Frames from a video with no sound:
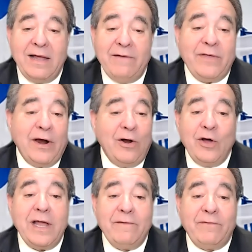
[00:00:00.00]
if they're
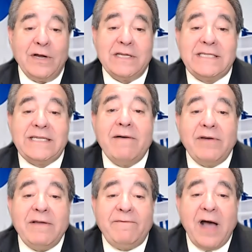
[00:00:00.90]
looking for a
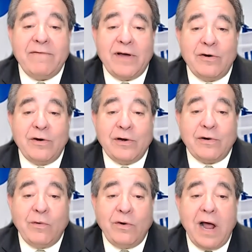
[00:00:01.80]

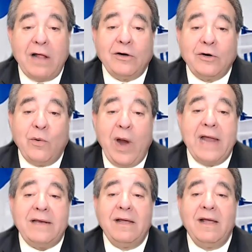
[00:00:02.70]
$7,500
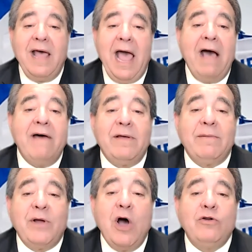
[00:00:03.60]
grant, have
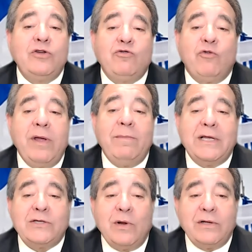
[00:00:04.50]
them go to
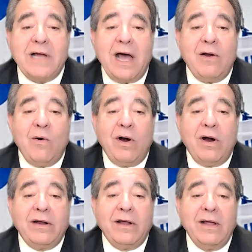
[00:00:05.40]

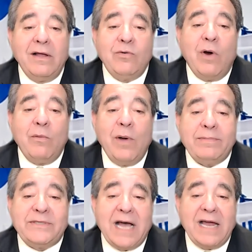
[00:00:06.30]
dreamisrael.org, to our
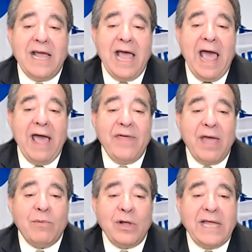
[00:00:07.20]
website, and
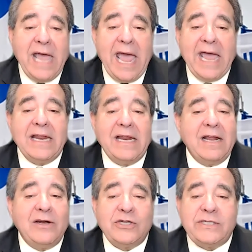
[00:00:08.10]
they will gain an
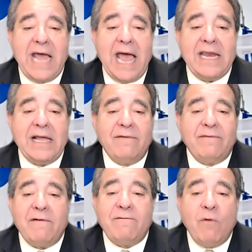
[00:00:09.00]
understanding of
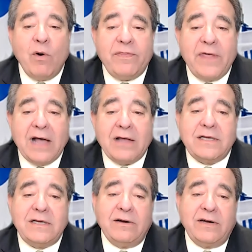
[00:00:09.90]
our
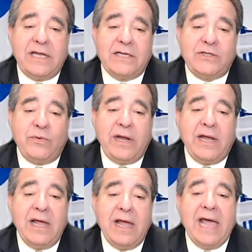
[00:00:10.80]
4,000-year
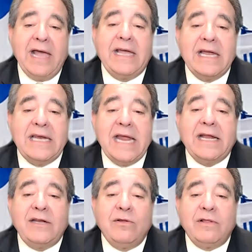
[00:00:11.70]
history and
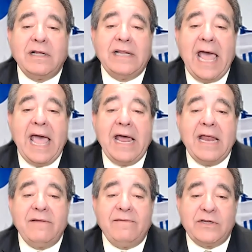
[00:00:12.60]
connect to the
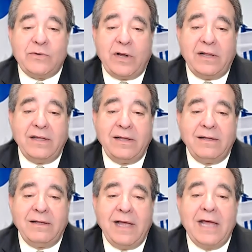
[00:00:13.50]
land of Israel
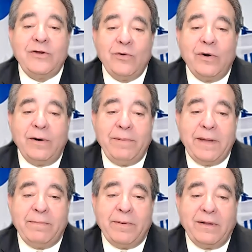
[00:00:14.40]
and to her
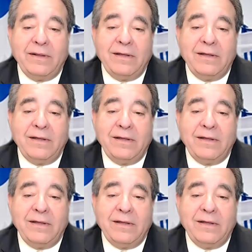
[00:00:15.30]
people.